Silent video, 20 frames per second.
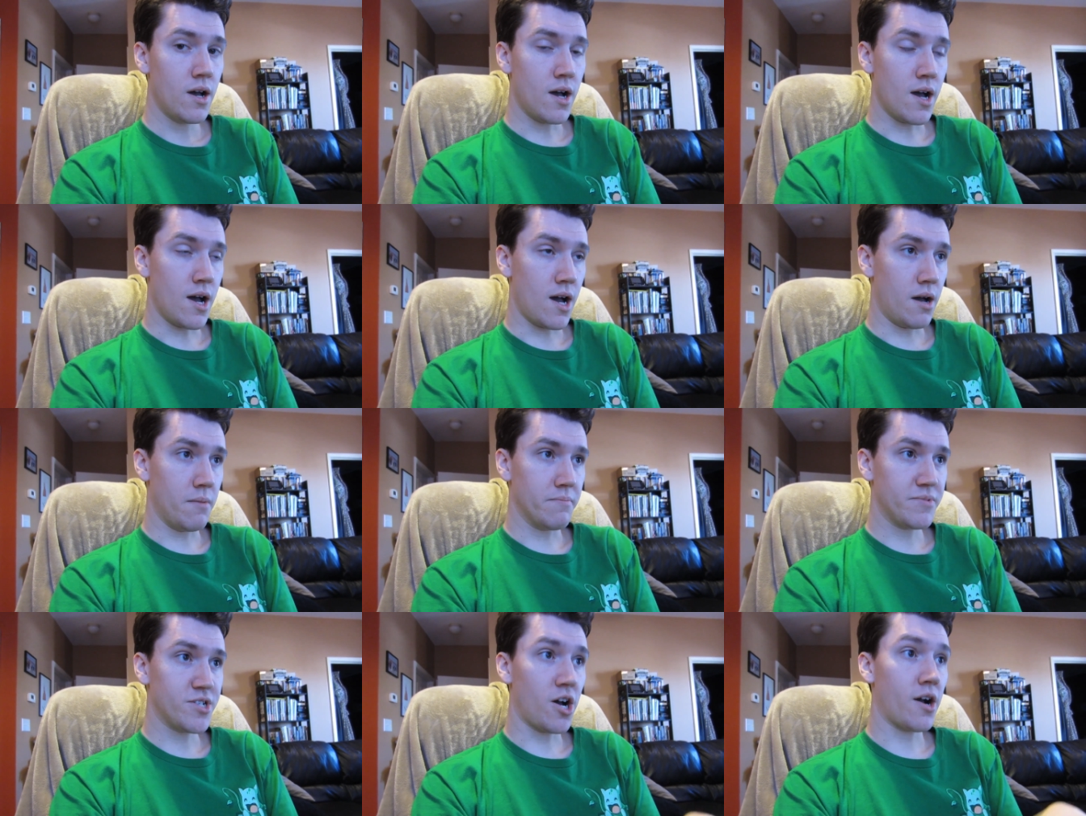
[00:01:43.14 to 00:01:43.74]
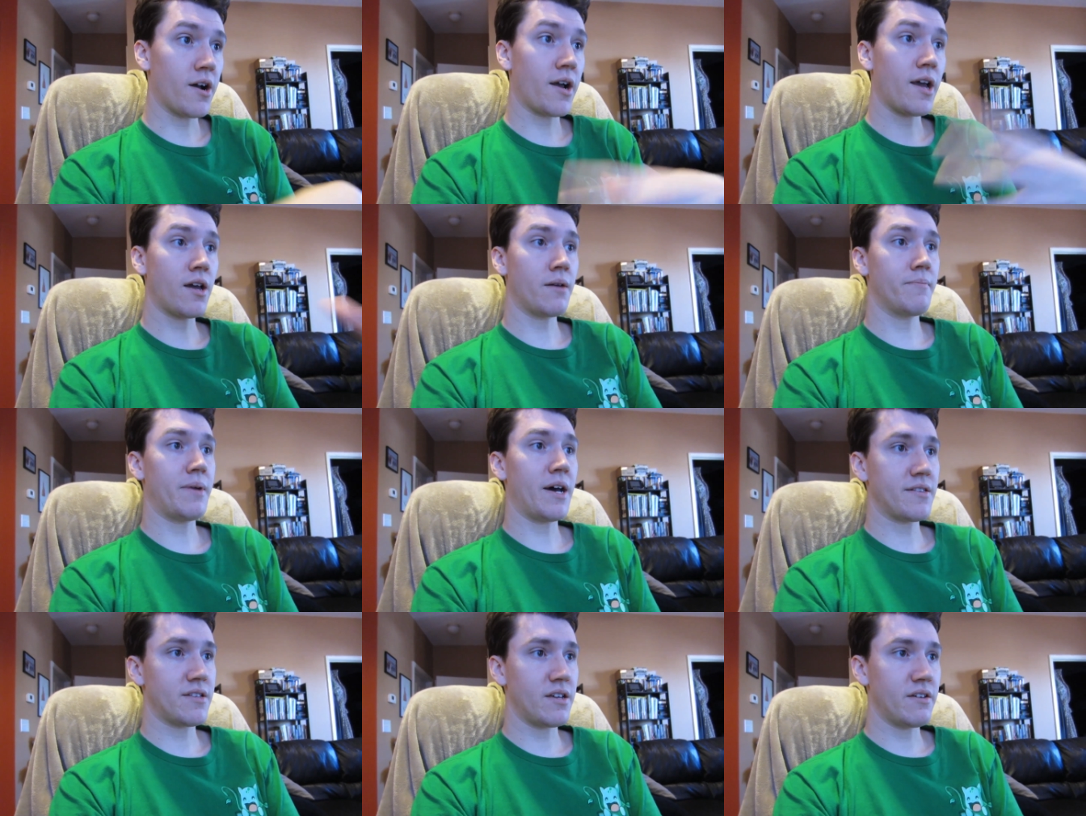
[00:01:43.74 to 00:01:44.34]
um, talking
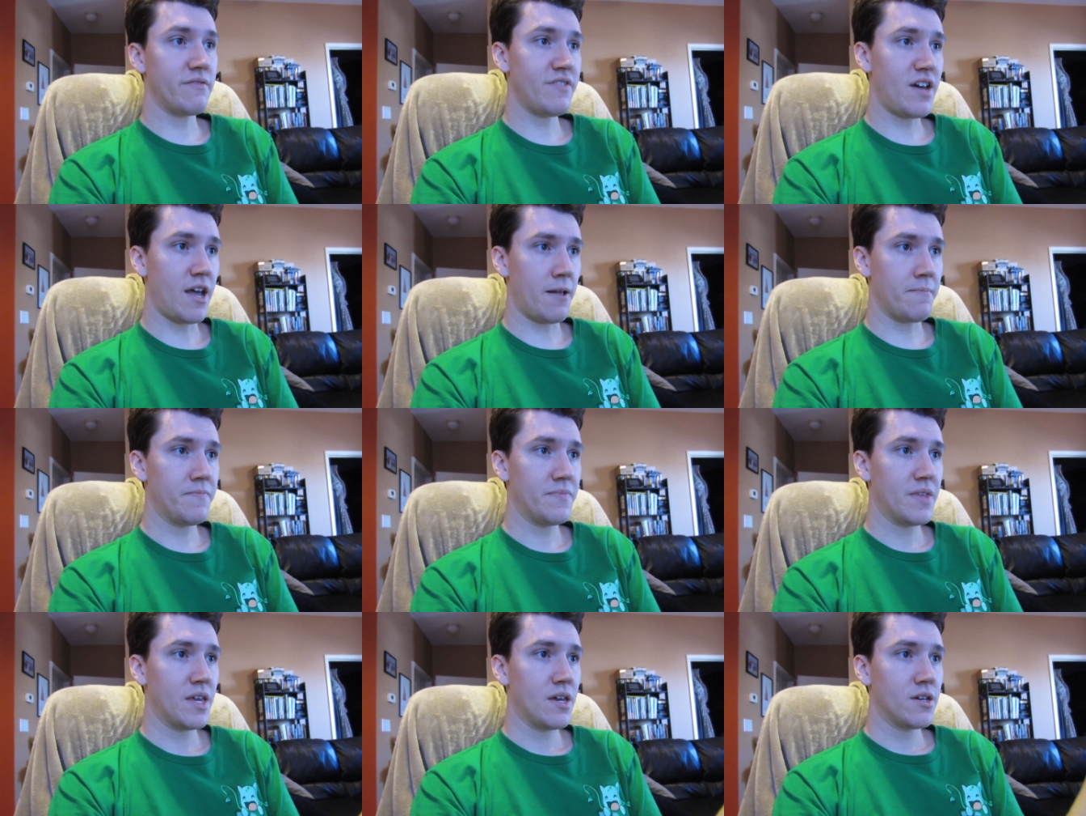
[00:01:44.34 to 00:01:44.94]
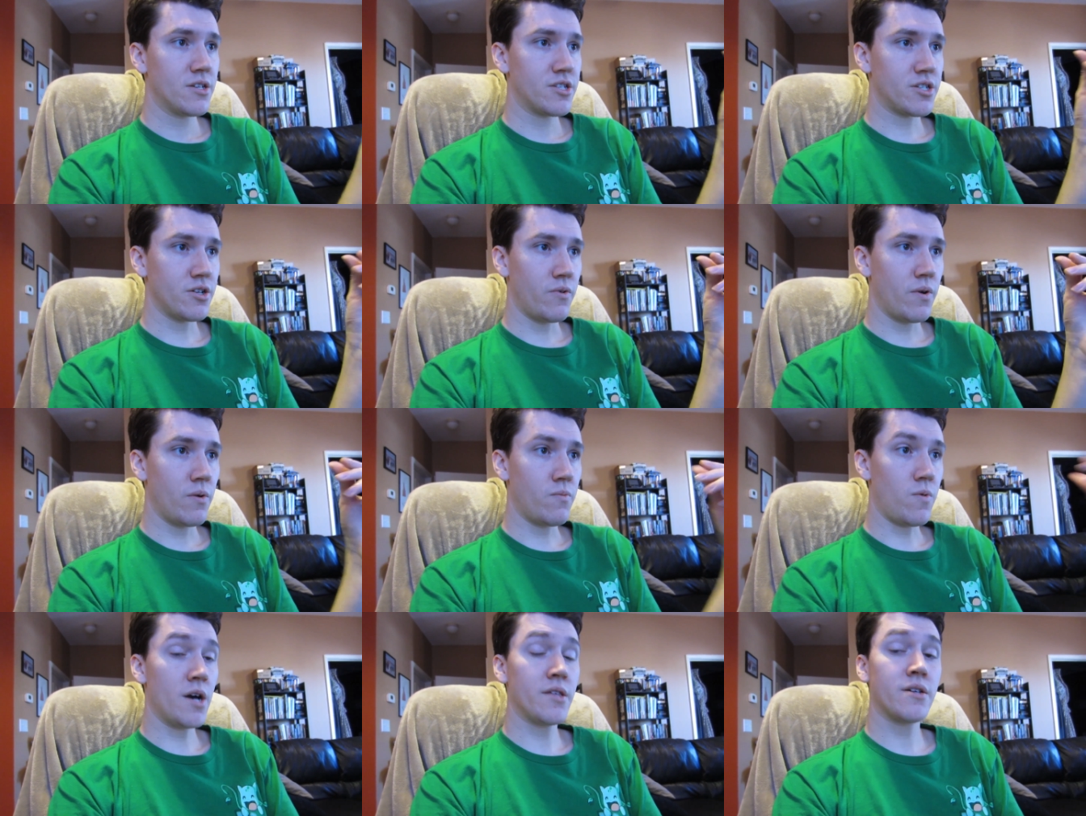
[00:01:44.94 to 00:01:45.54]
about the event.
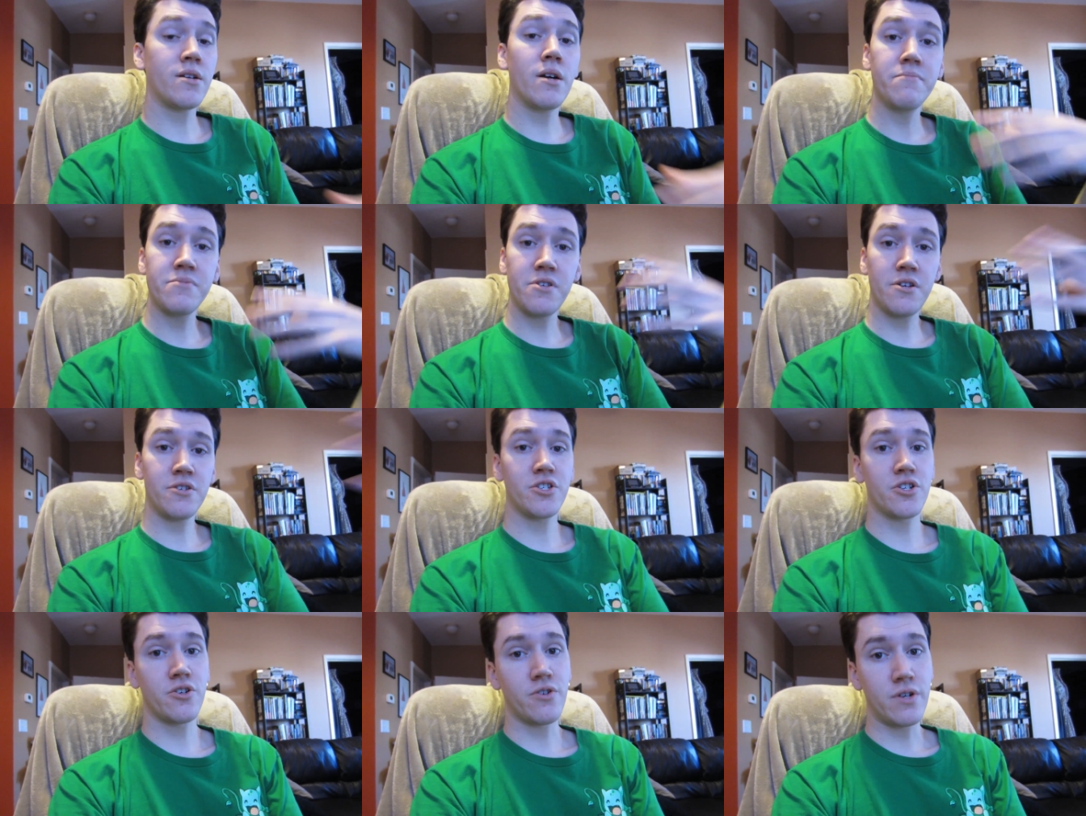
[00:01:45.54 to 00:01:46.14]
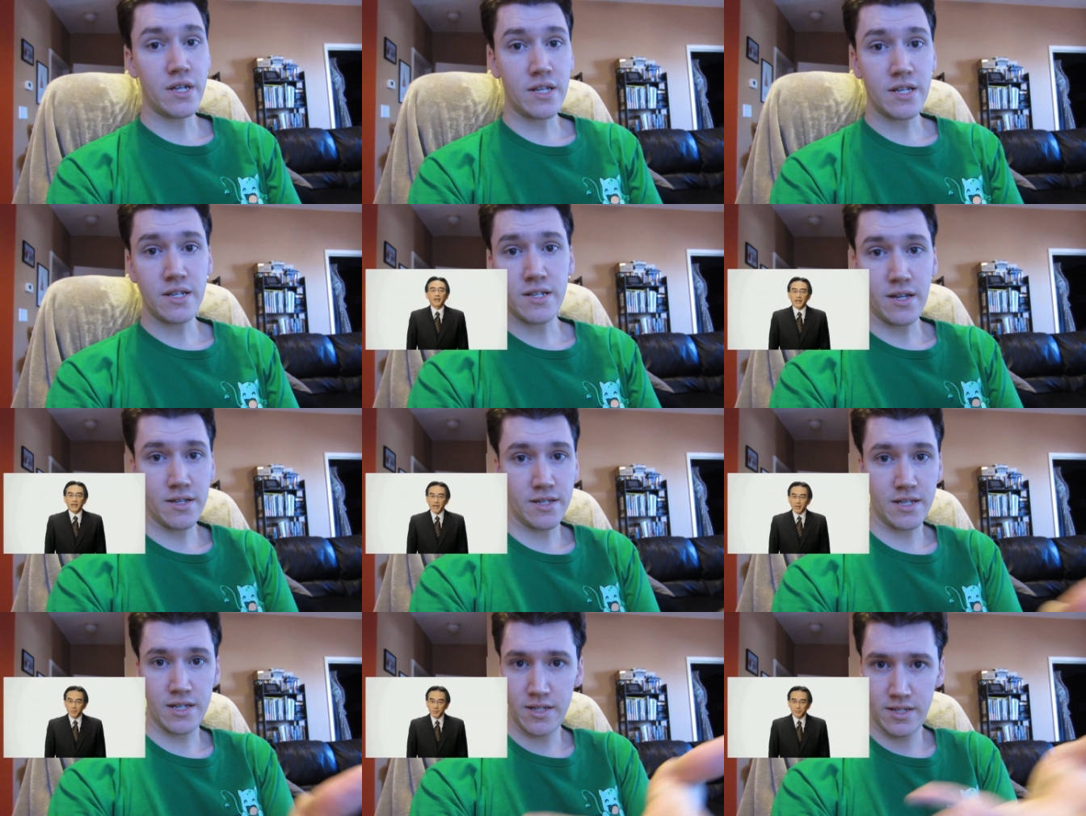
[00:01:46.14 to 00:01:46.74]
So Iwata comes on screen and
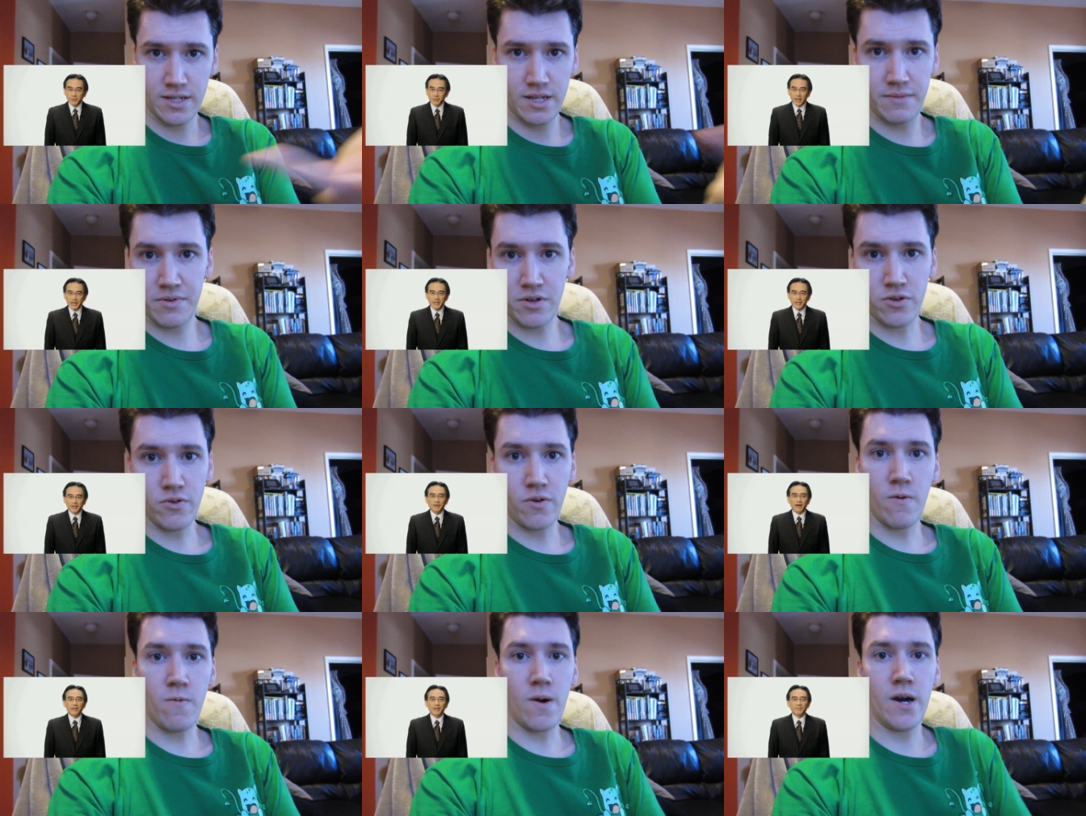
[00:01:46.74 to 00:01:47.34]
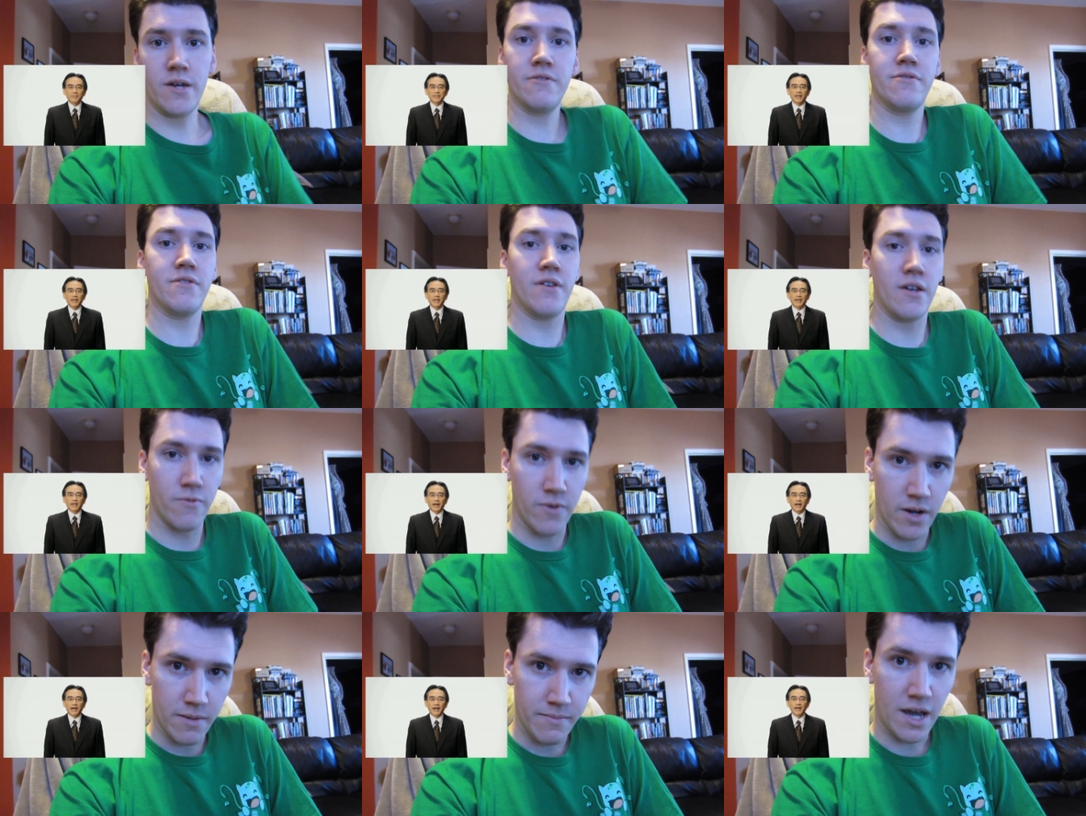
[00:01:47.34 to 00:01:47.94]
does his typical Iwata
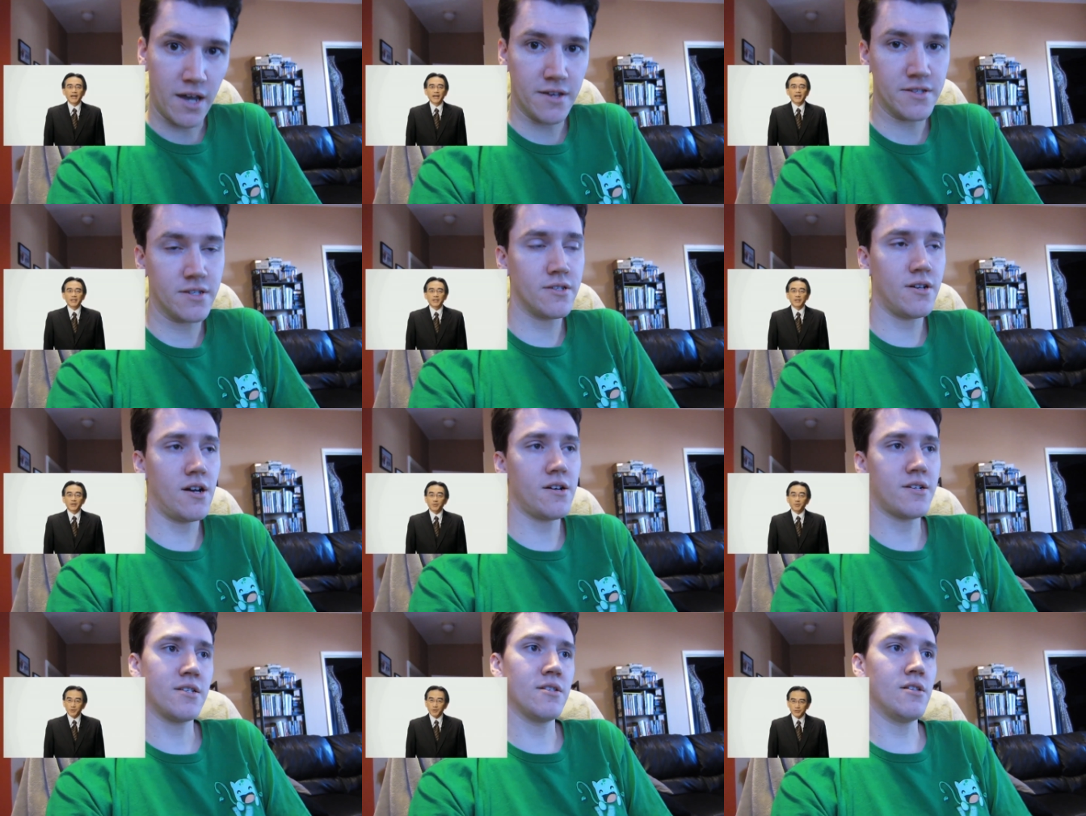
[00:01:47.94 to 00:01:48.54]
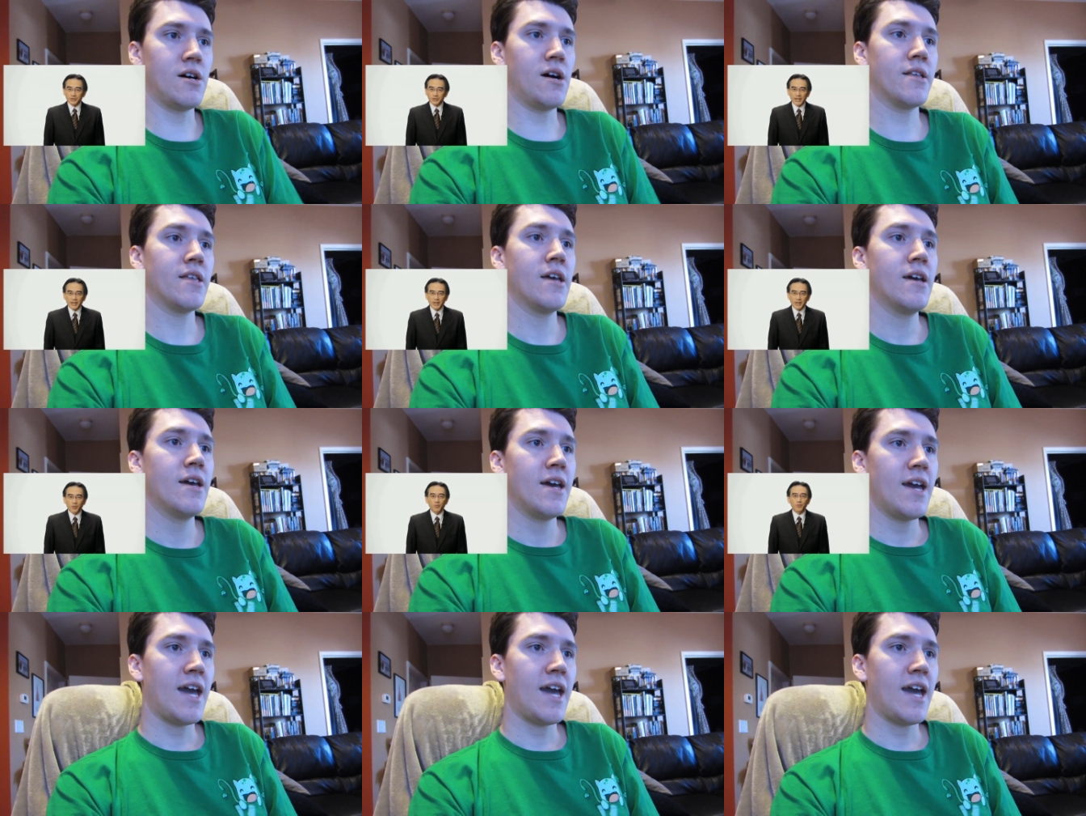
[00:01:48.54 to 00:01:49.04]
thing where he bows and talks a lot,